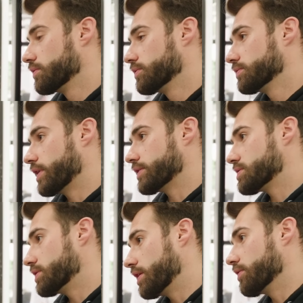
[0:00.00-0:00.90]
That's
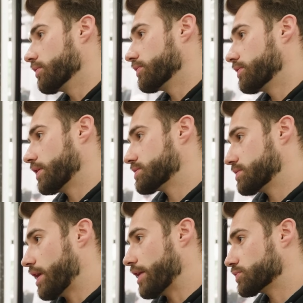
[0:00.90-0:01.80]
the date that's
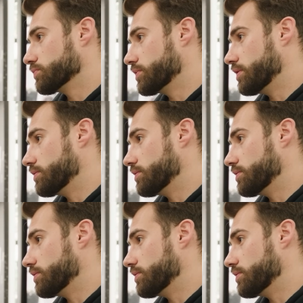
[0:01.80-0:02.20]
the actual date.